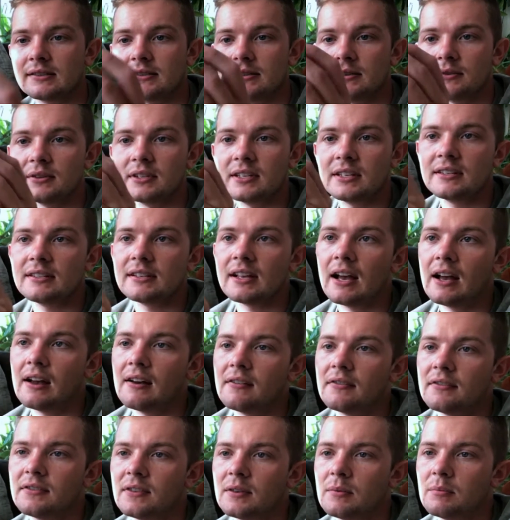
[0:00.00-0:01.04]
So these
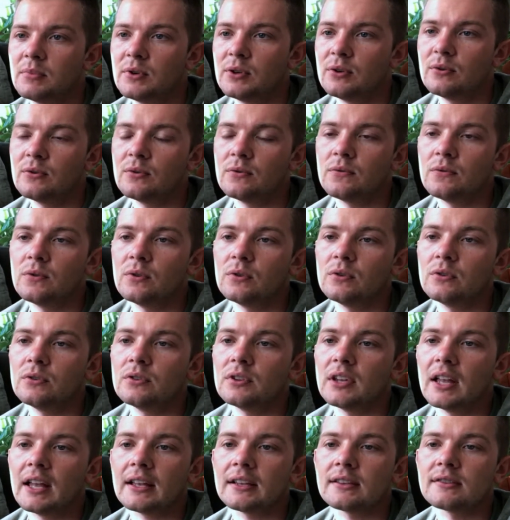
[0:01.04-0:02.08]
have the beautiful,
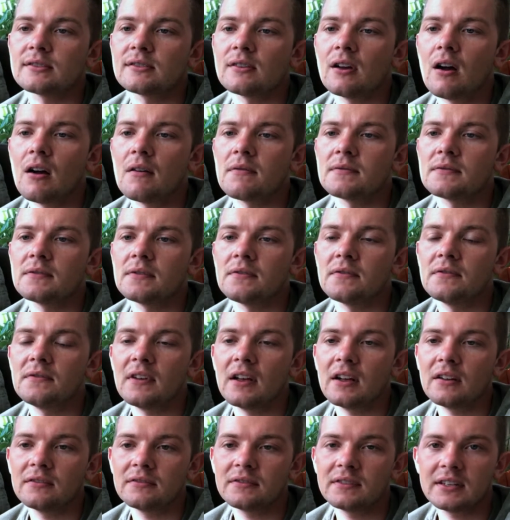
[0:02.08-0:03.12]
like soft,
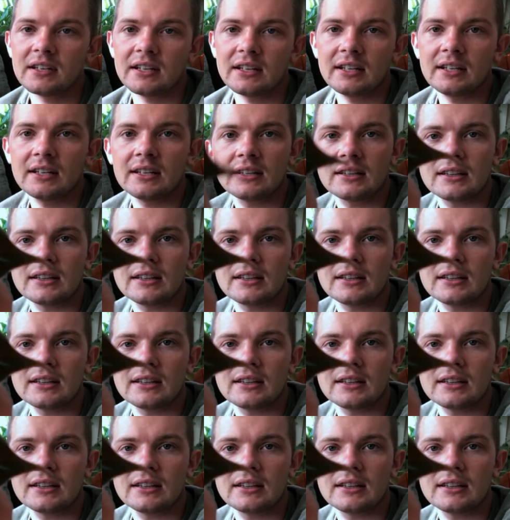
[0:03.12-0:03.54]
velvety